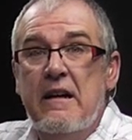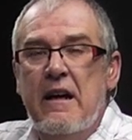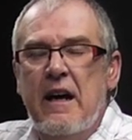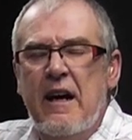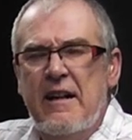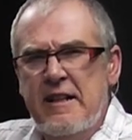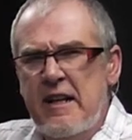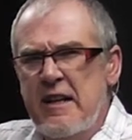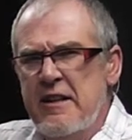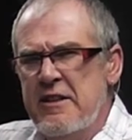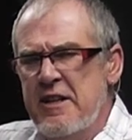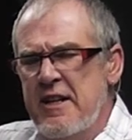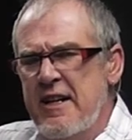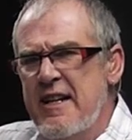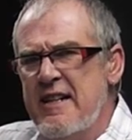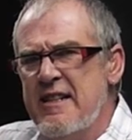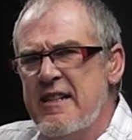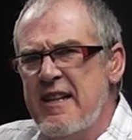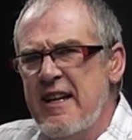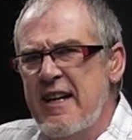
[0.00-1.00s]
And yet
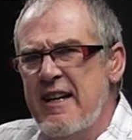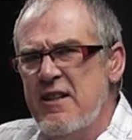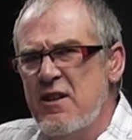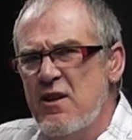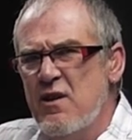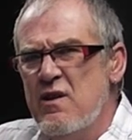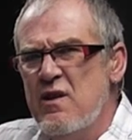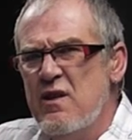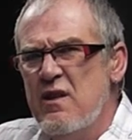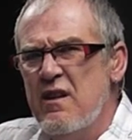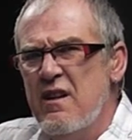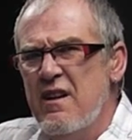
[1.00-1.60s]
GSK does.